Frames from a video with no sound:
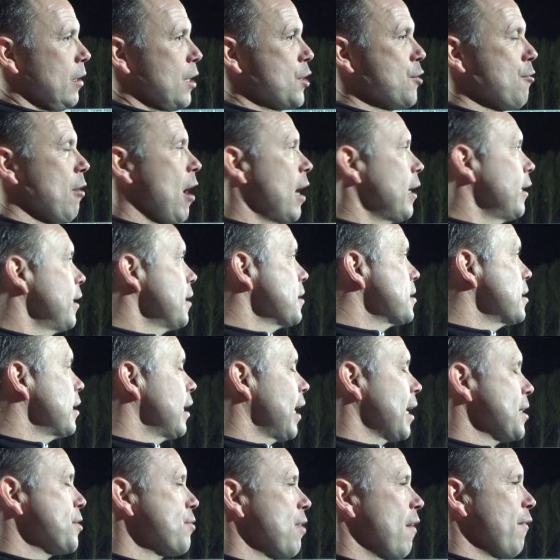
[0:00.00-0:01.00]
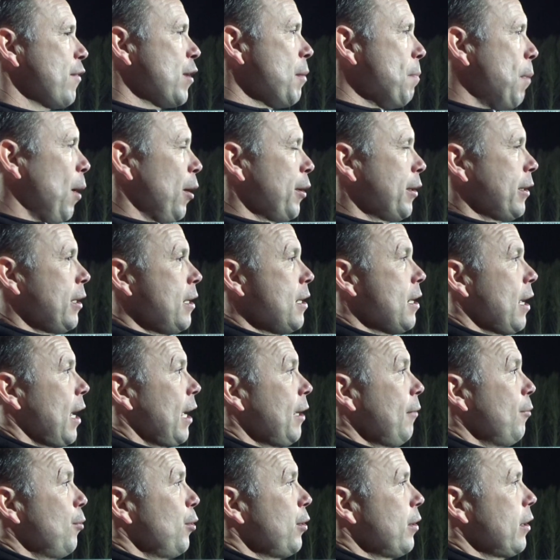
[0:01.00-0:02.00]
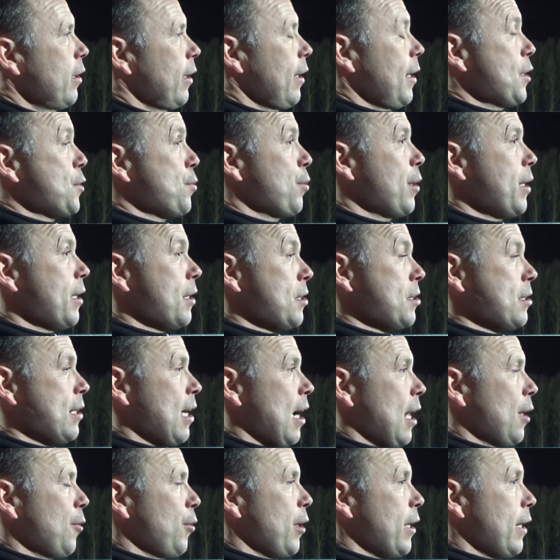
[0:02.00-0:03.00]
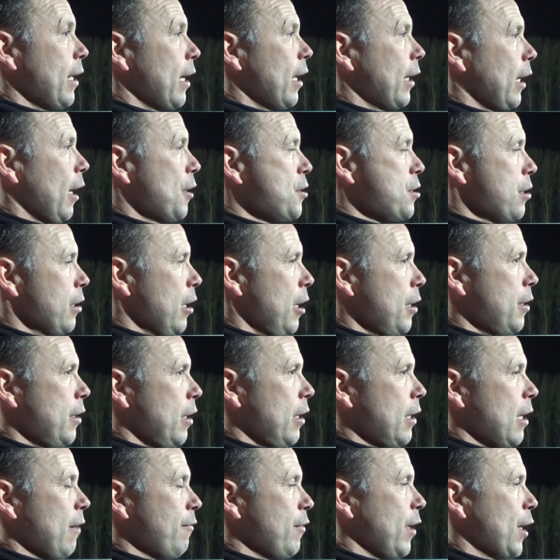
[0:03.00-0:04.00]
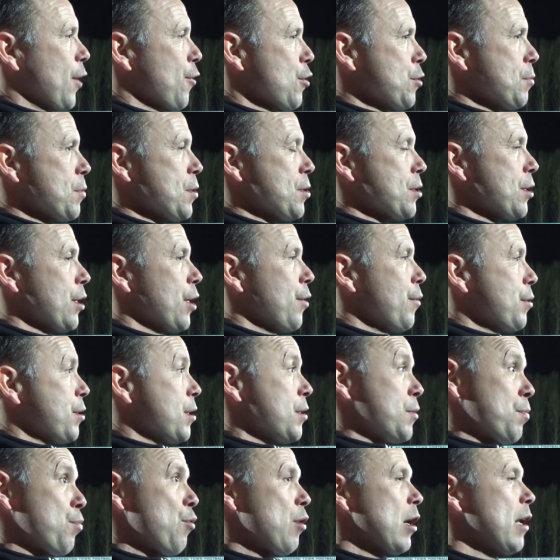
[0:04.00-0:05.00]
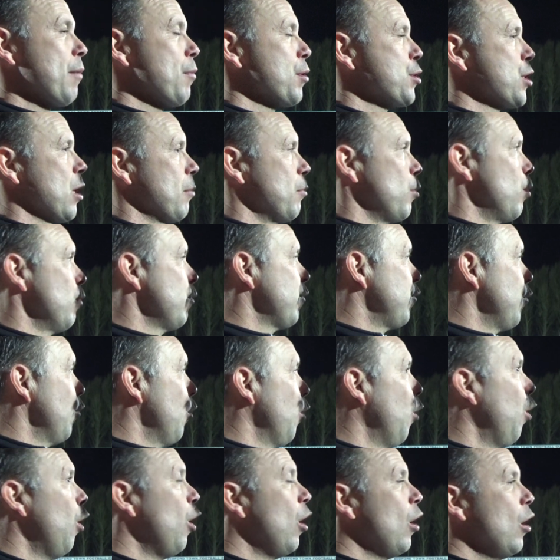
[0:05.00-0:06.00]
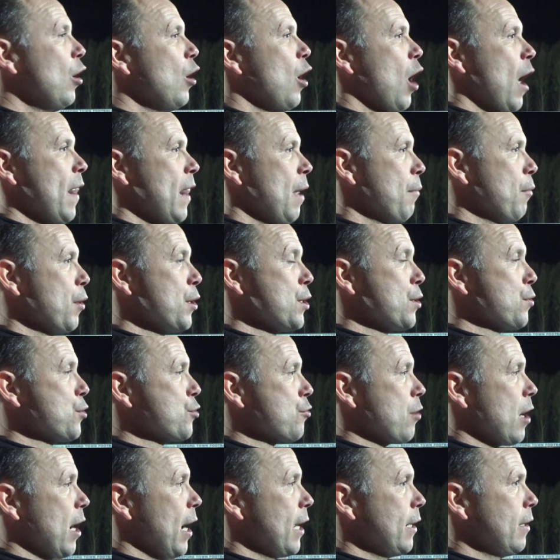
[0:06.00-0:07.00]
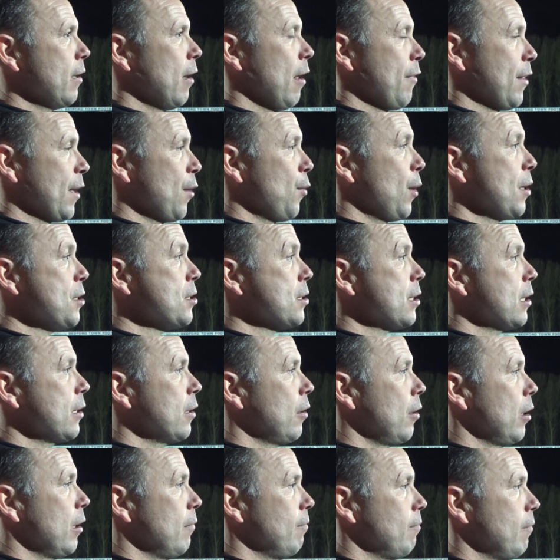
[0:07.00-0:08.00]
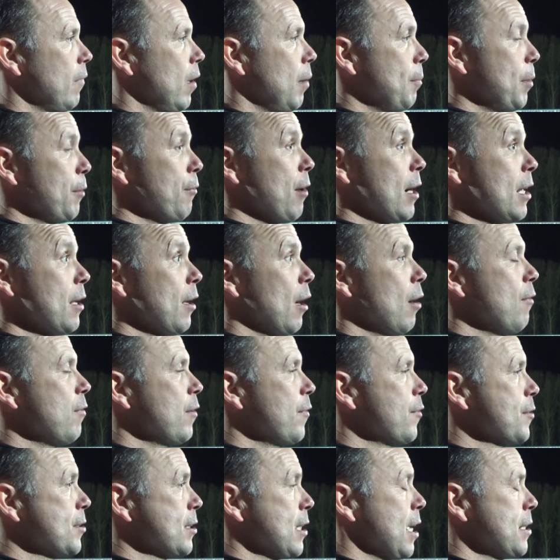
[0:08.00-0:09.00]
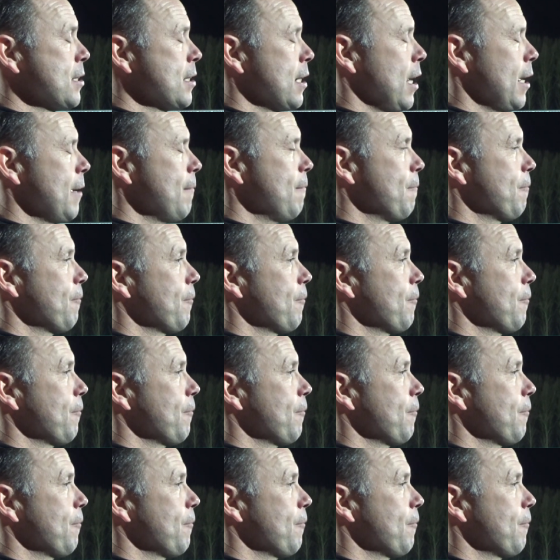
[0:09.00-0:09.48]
Training is, the lads are having a bonding day, one day this week, at the start of the week. They're going to go to London, have their Christmas do, which is brilliant, which I'm all for. And then we shall train, I think, Wednesday night and be ready, hopefully, for Saturday.